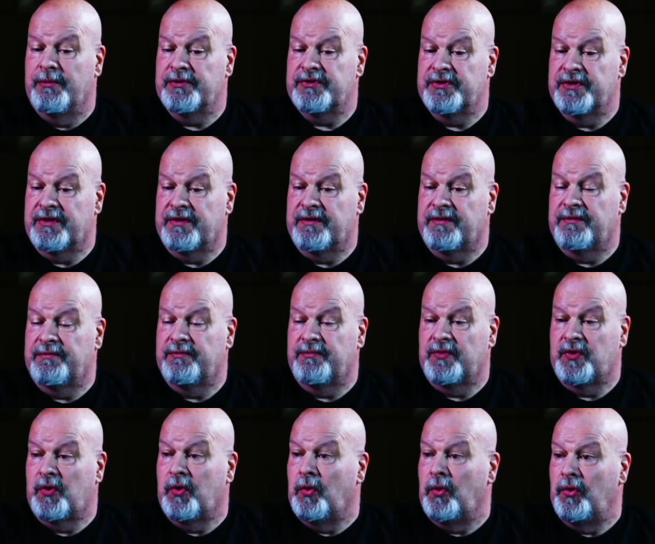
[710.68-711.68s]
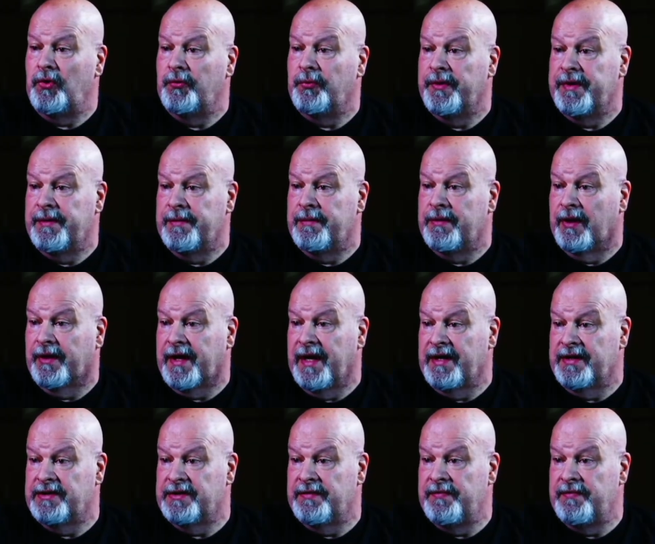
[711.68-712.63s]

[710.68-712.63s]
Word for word: look cold when he would look at you.